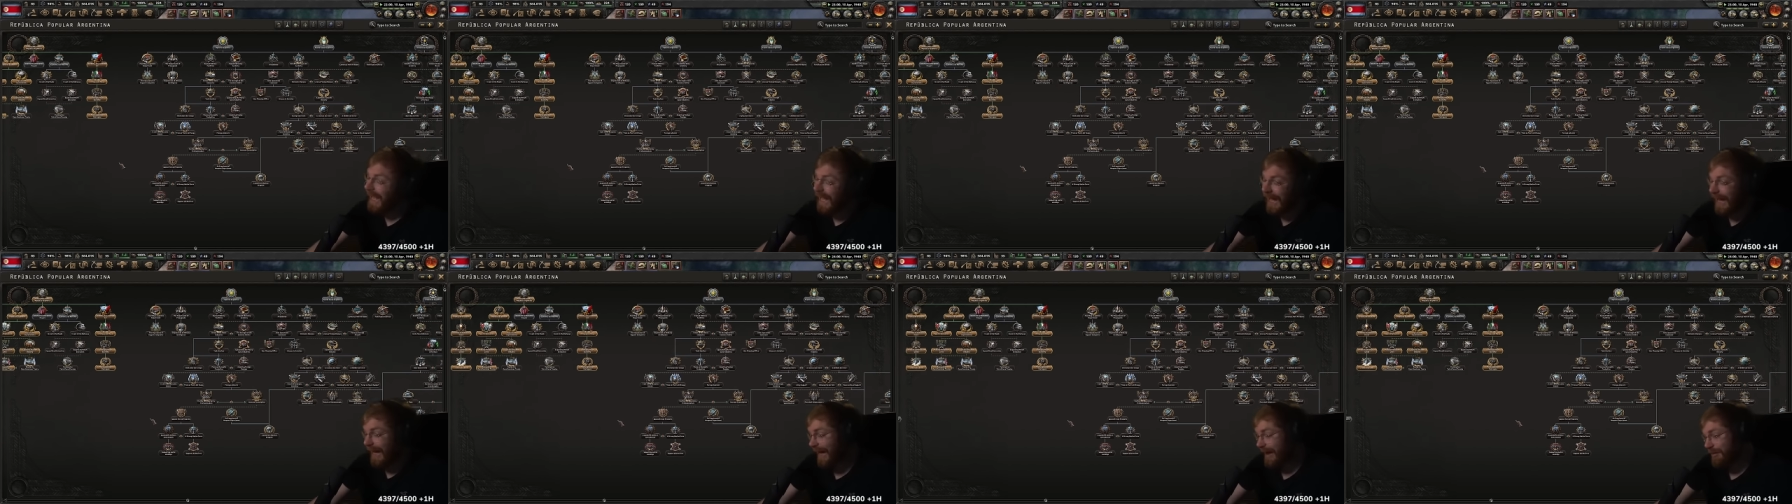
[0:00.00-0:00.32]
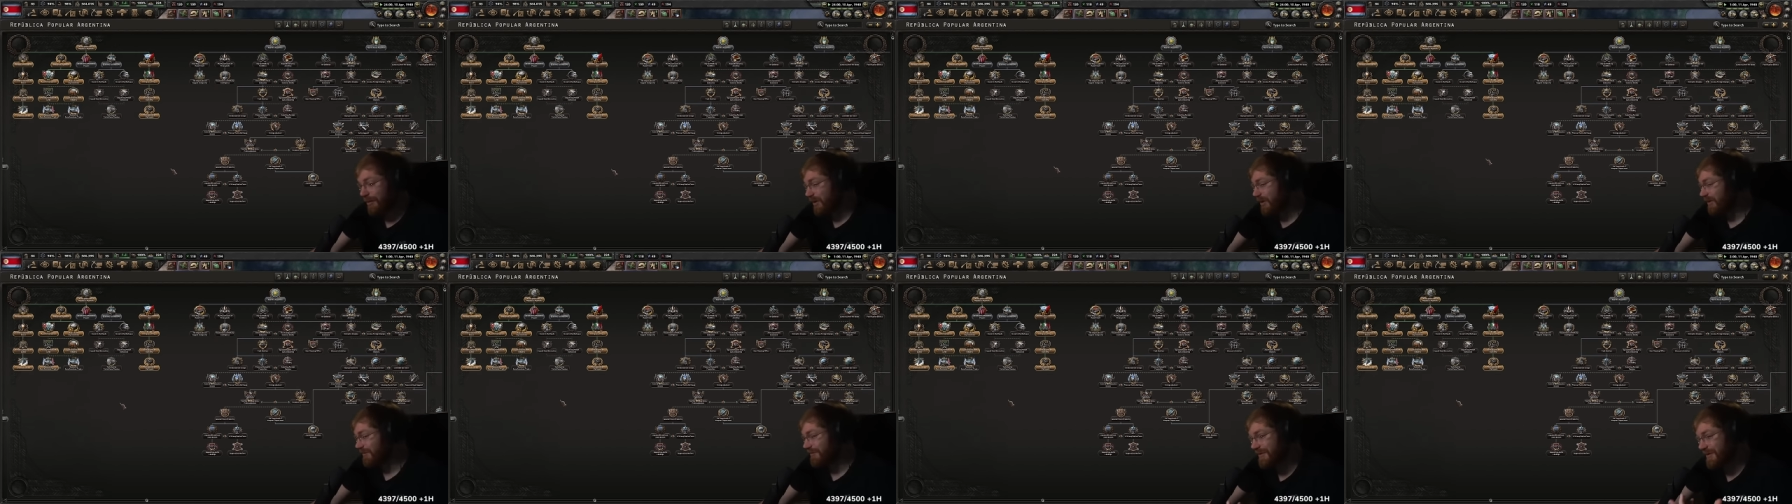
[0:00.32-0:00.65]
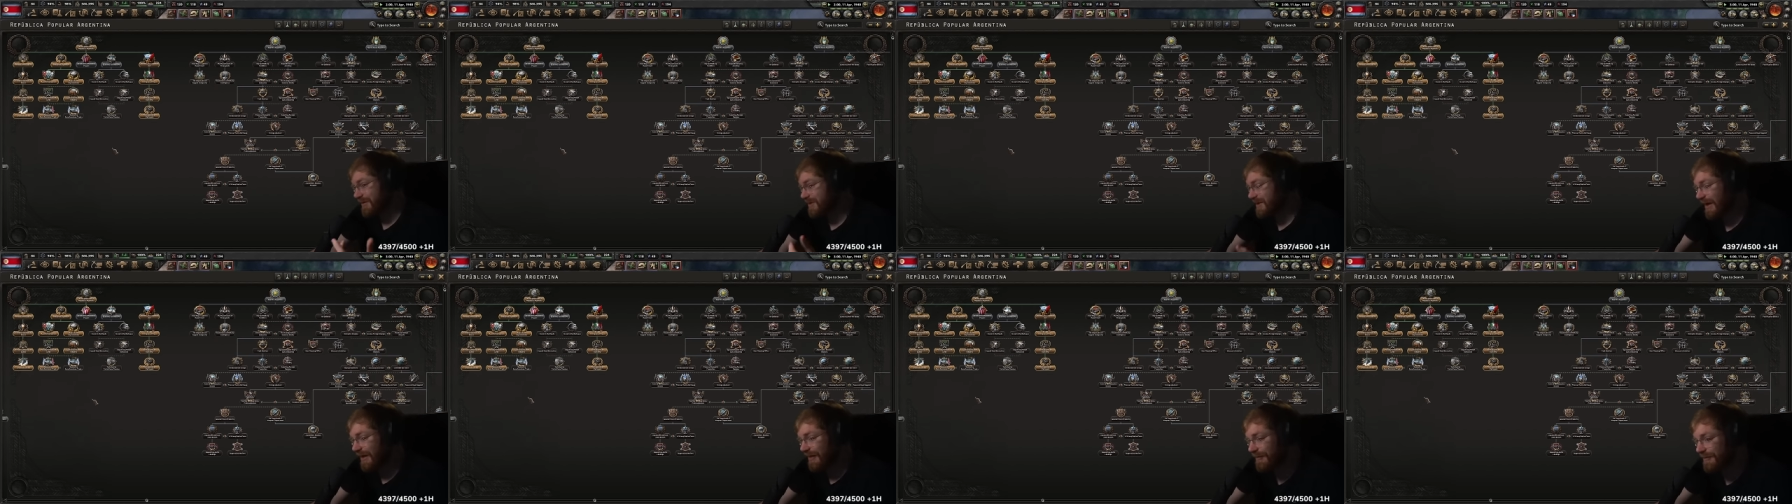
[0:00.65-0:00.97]
I believe this.
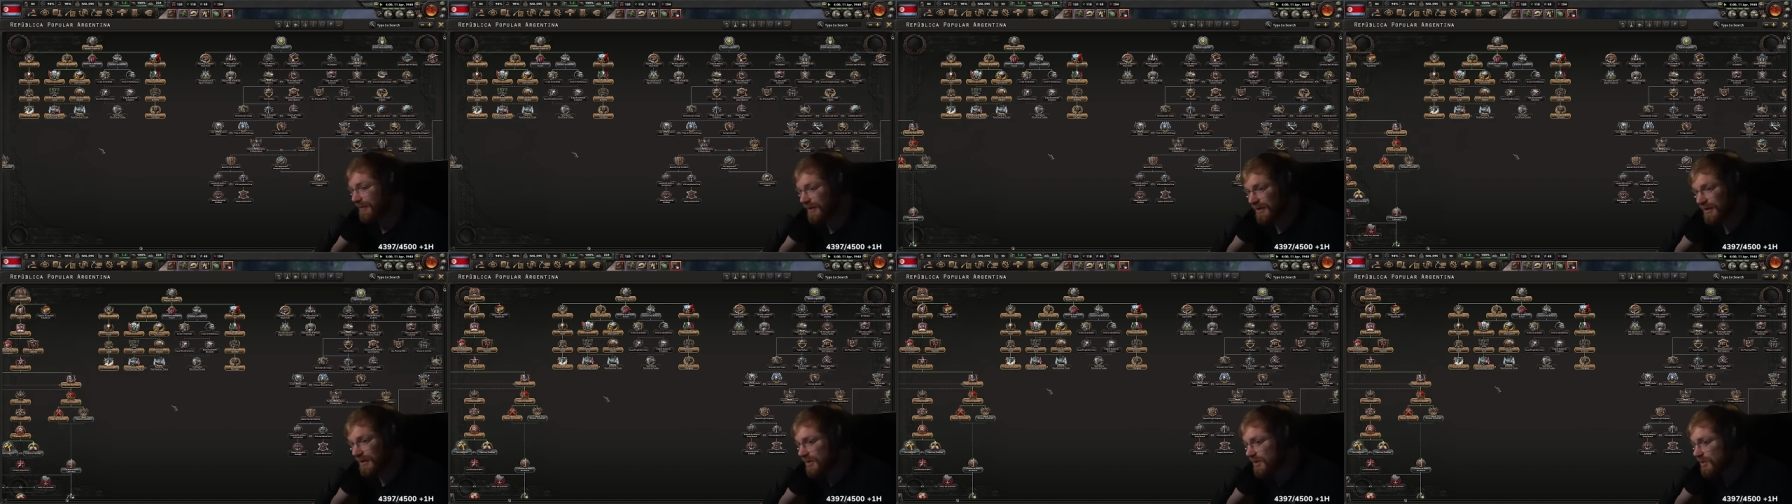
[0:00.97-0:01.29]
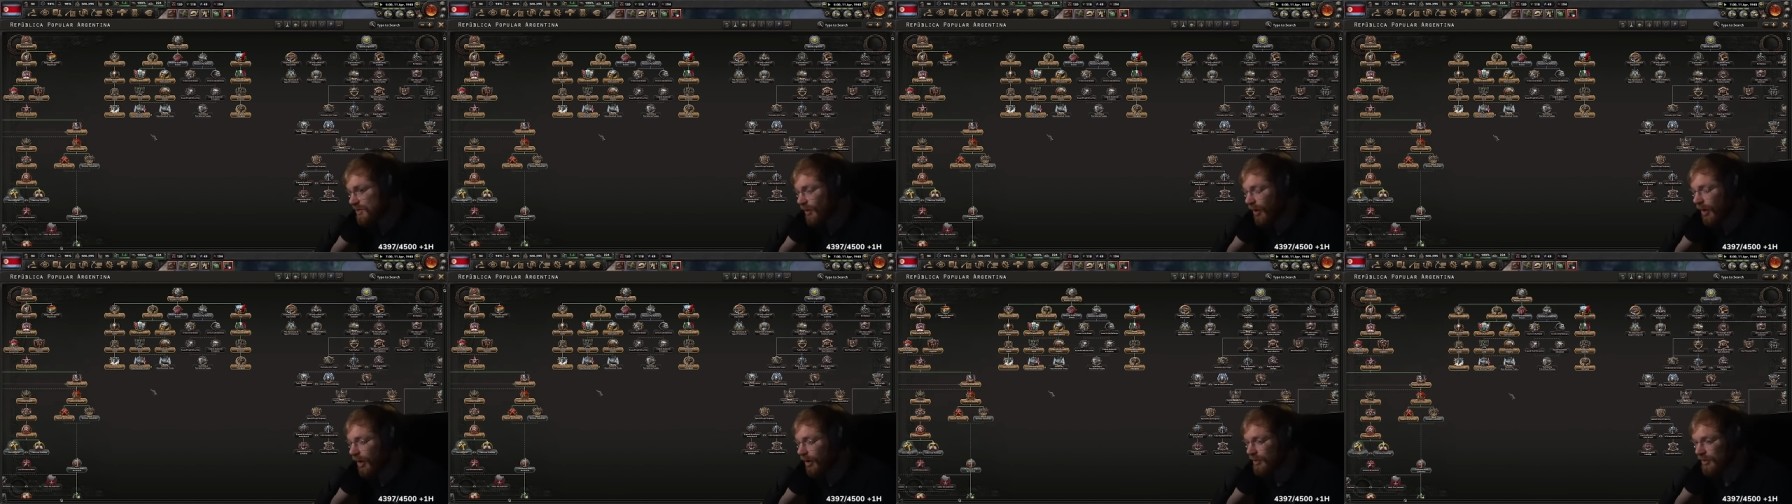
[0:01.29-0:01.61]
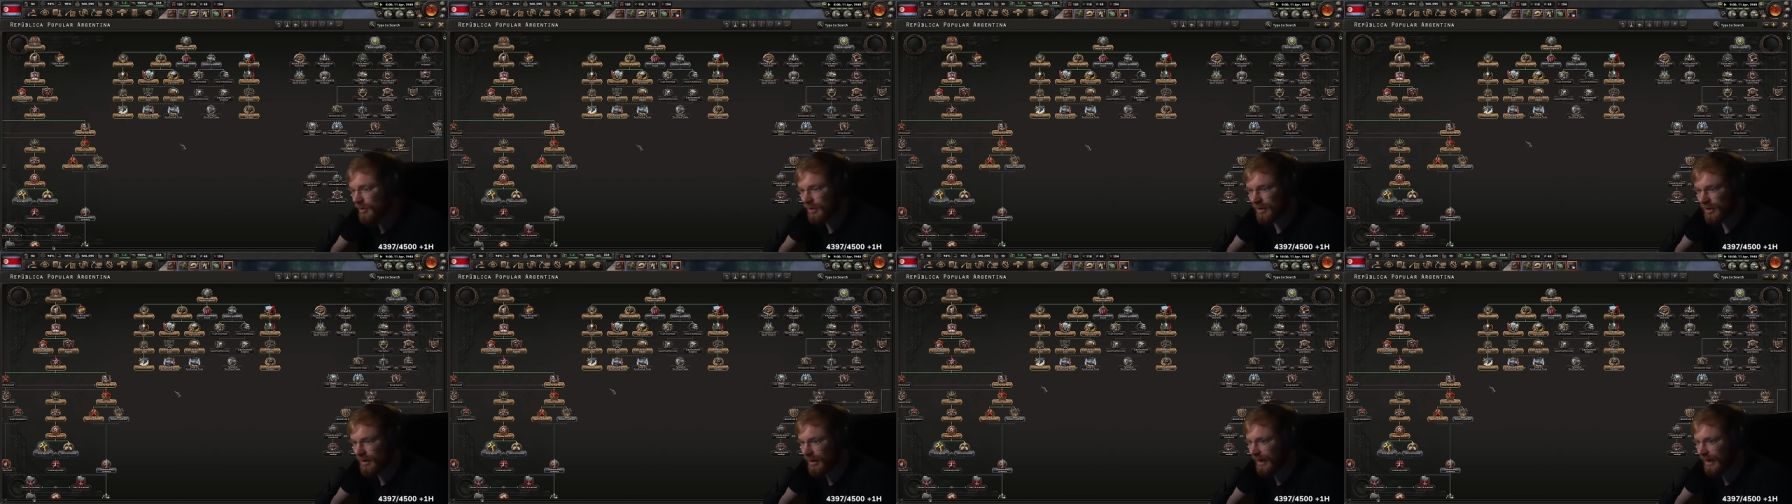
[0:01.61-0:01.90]
I think there's no arguing here.